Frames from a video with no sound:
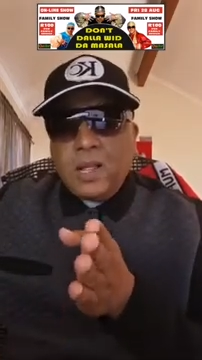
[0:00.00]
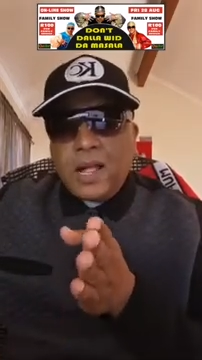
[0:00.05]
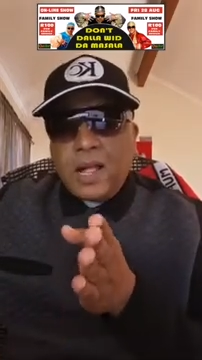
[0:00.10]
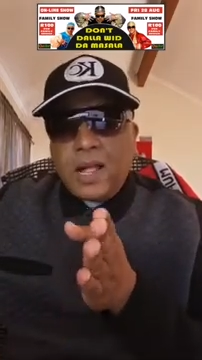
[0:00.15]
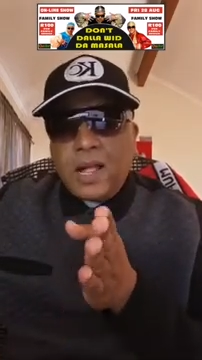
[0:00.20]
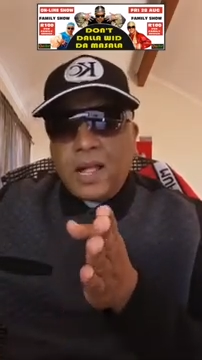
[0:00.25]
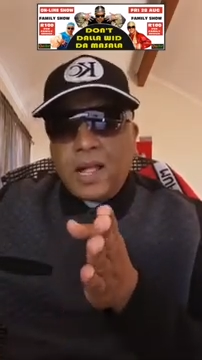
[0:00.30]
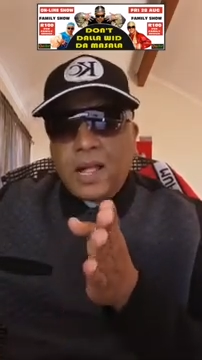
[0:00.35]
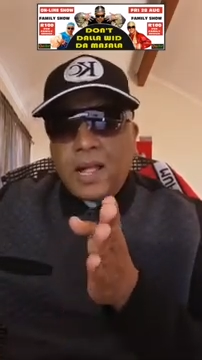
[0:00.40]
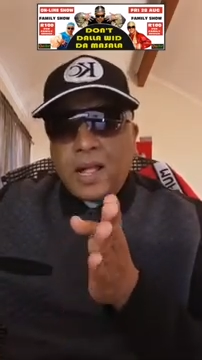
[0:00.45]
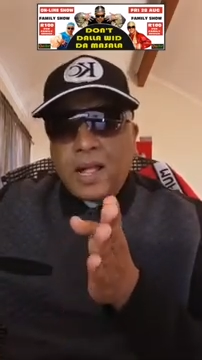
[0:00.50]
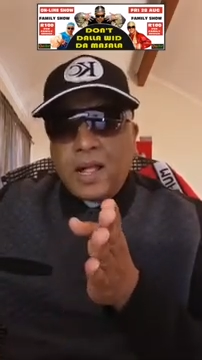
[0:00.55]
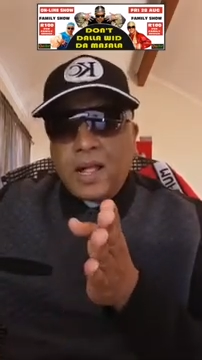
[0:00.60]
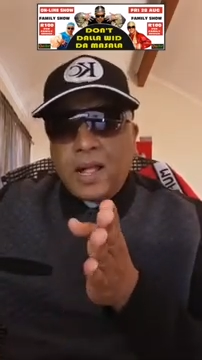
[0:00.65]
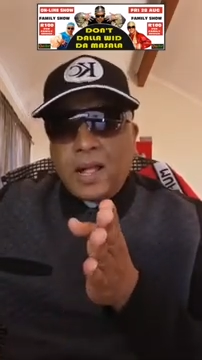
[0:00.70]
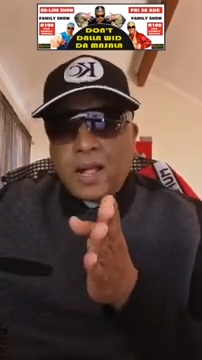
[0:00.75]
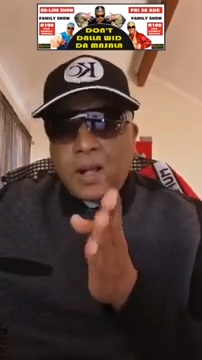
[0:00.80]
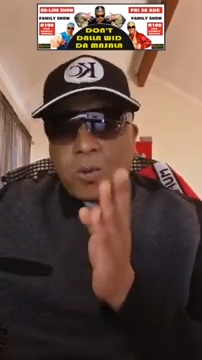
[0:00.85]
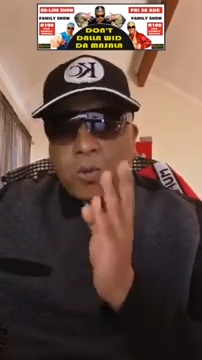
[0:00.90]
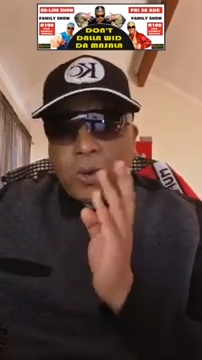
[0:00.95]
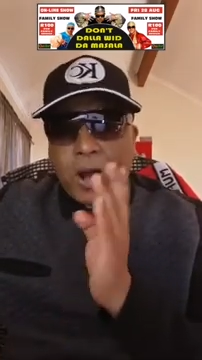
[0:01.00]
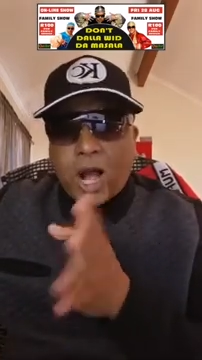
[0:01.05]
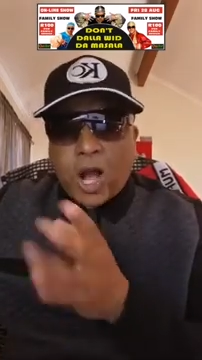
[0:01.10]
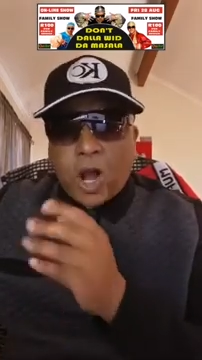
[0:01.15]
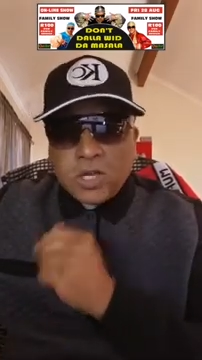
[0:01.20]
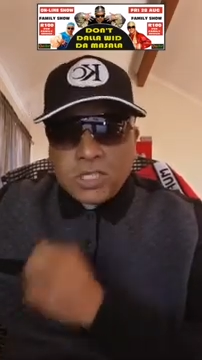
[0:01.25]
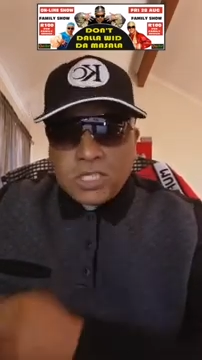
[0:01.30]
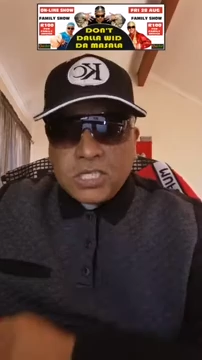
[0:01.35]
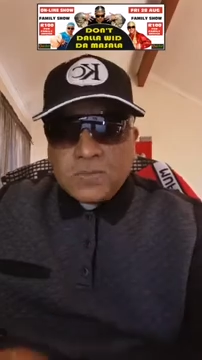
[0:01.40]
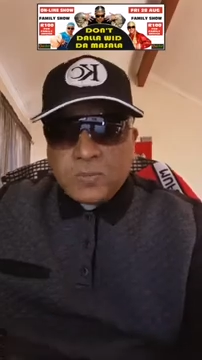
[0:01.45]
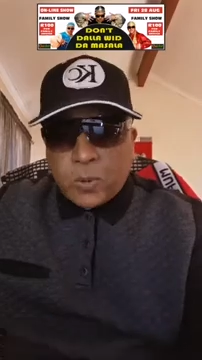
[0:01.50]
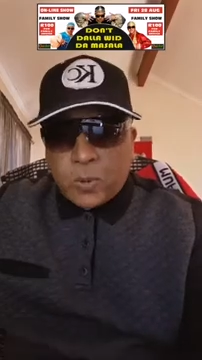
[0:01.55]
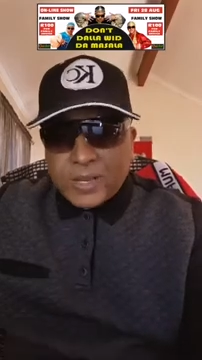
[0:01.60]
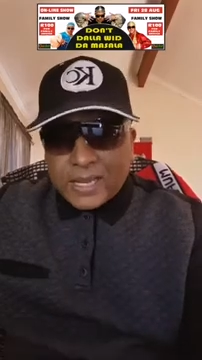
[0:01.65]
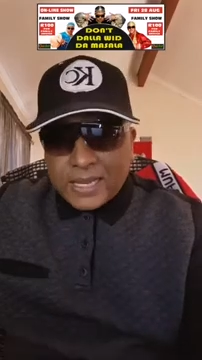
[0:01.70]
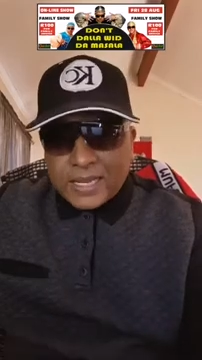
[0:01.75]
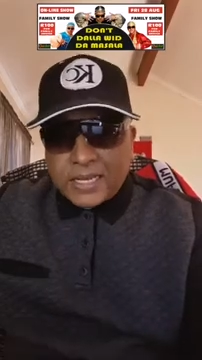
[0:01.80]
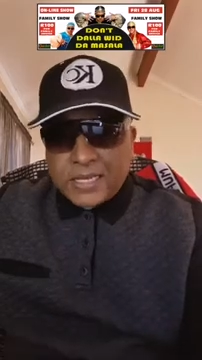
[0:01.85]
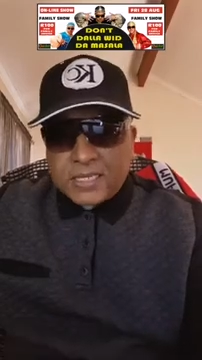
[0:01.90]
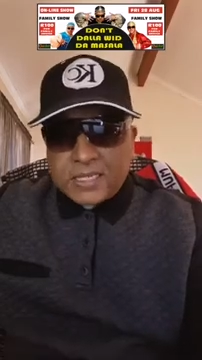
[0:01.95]
how she spoke
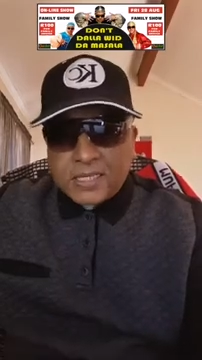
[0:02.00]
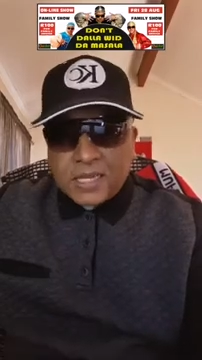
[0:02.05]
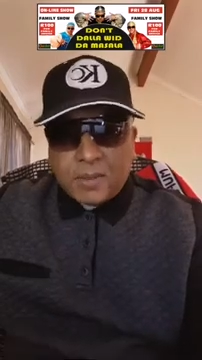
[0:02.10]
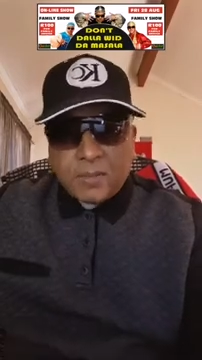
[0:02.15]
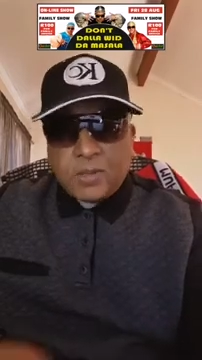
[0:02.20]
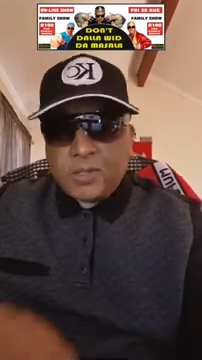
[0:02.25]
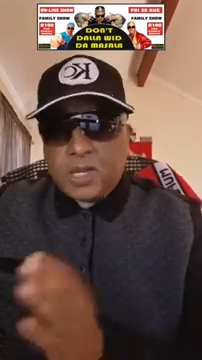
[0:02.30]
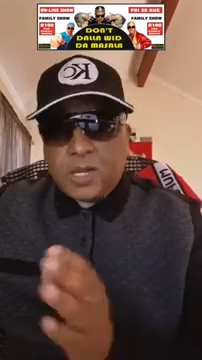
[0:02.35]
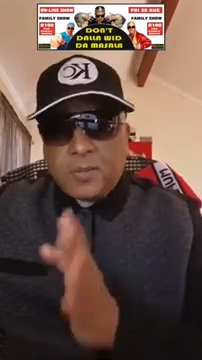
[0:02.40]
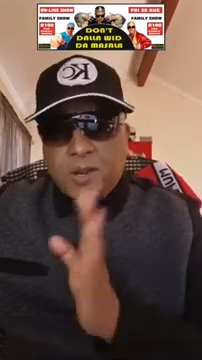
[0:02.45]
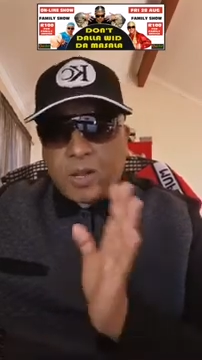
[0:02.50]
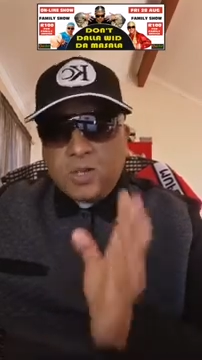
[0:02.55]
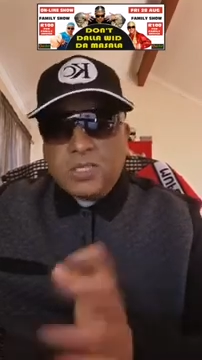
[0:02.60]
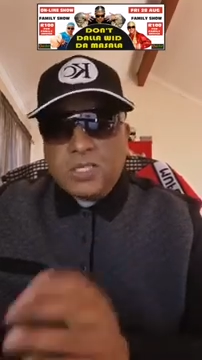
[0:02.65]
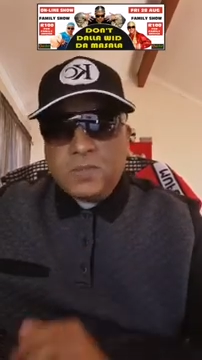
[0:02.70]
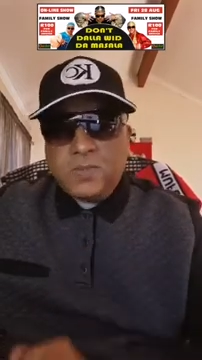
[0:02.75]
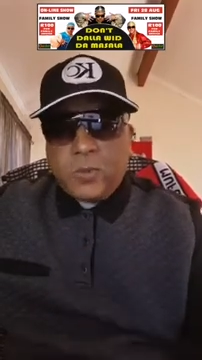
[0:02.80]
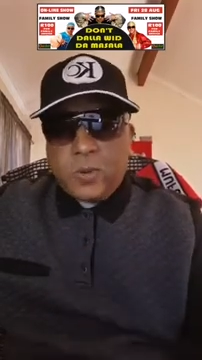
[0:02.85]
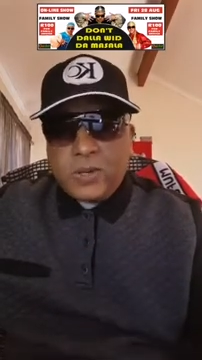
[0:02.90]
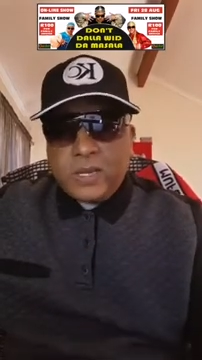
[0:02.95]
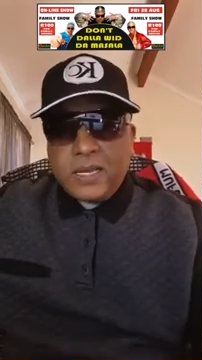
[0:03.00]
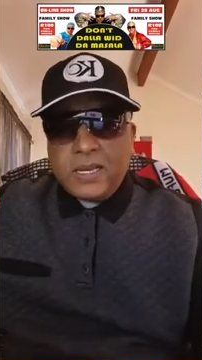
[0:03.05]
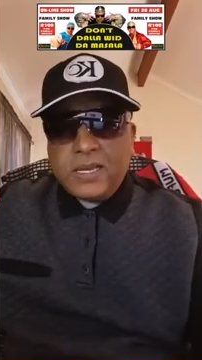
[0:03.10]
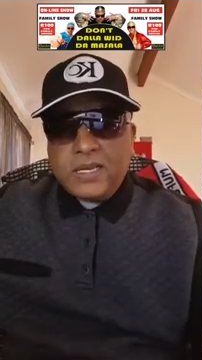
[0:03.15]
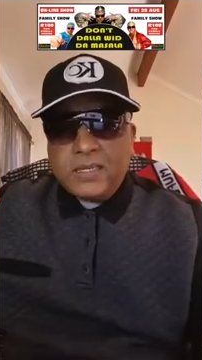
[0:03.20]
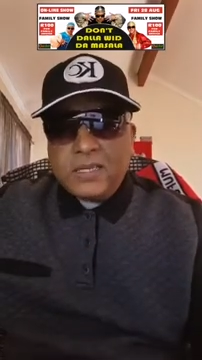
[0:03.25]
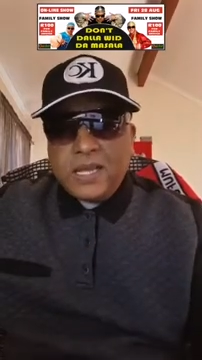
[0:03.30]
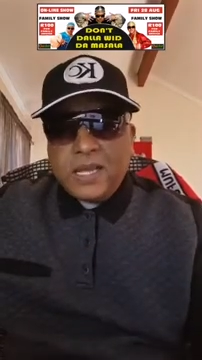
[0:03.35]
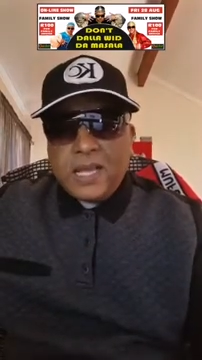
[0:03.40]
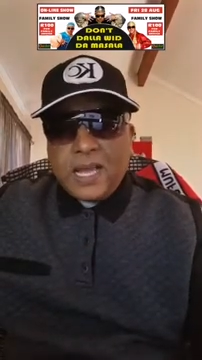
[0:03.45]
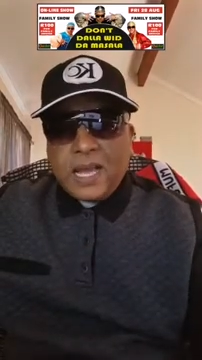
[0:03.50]
English. I'm not talking about how she spoke English.